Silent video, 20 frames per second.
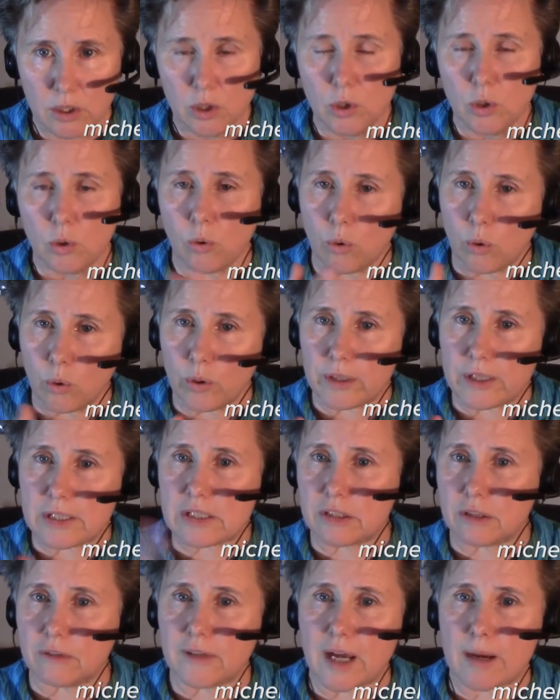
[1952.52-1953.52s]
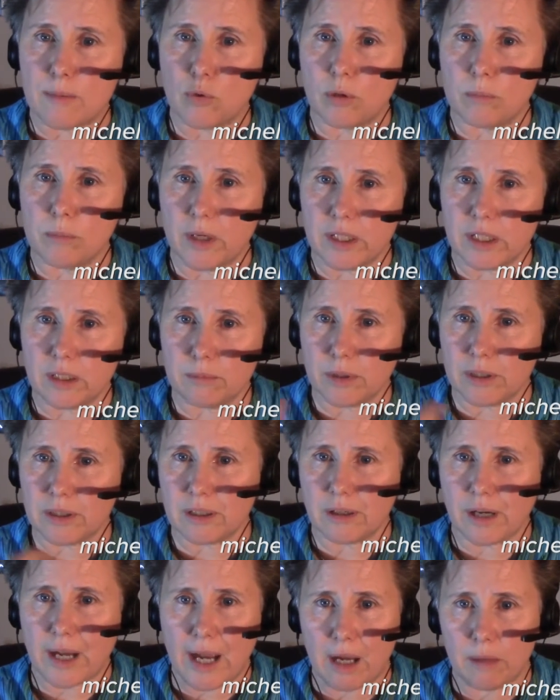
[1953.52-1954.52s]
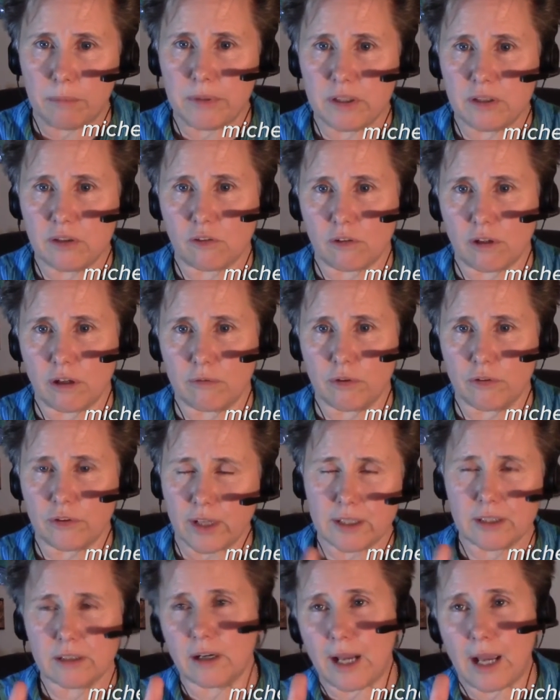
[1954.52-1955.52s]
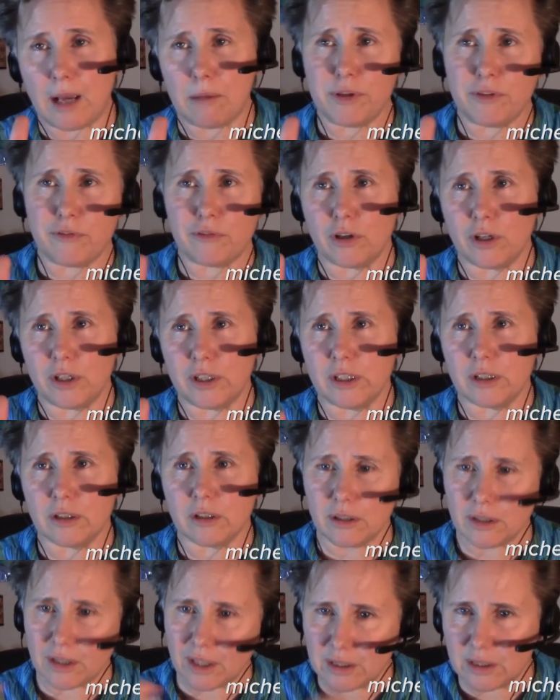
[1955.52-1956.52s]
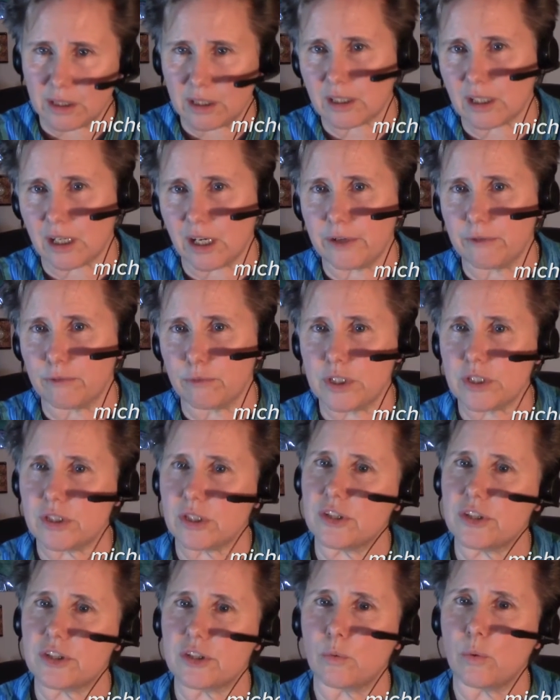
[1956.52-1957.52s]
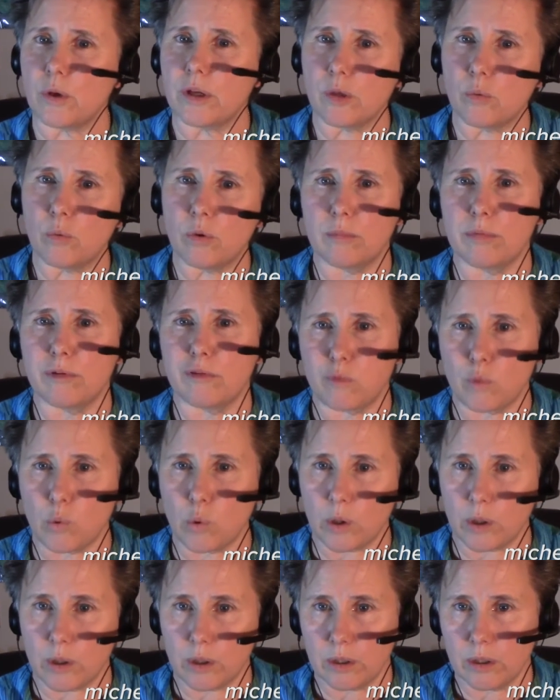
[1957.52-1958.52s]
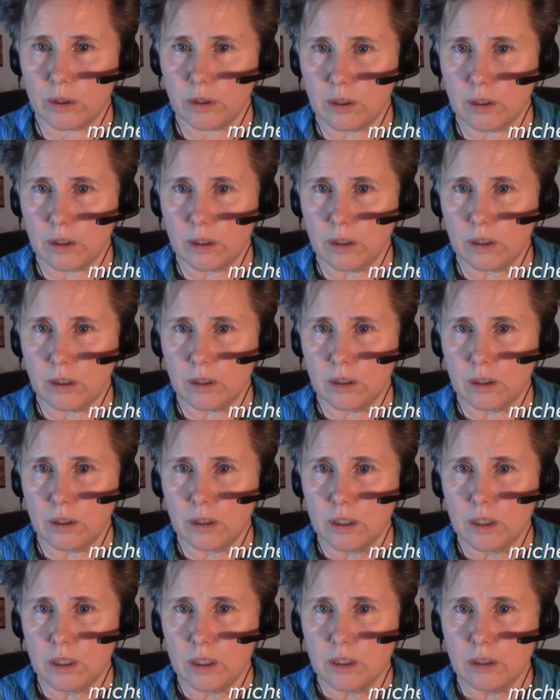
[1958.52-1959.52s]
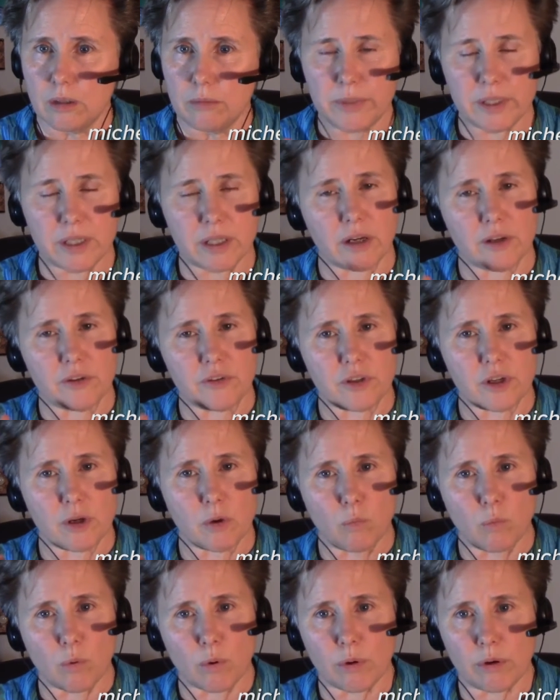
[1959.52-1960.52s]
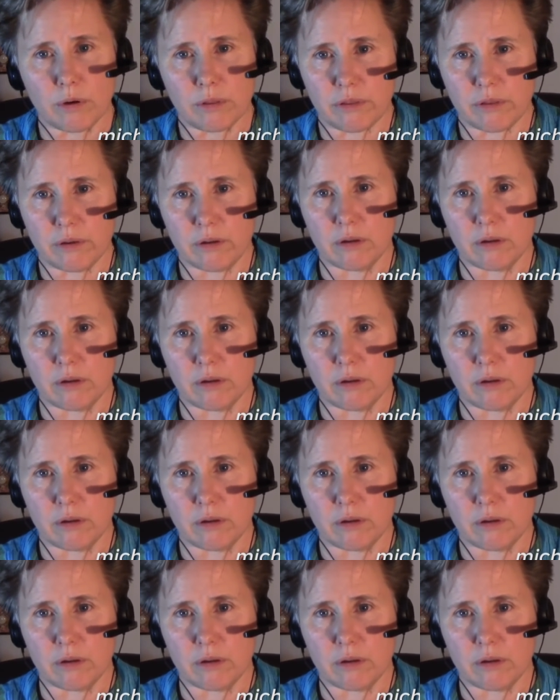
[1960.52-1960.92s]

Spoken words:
or they still got more money, but their happiness levels, like they're happy for a year, and then it kind of resets to where they were before. Because their worth,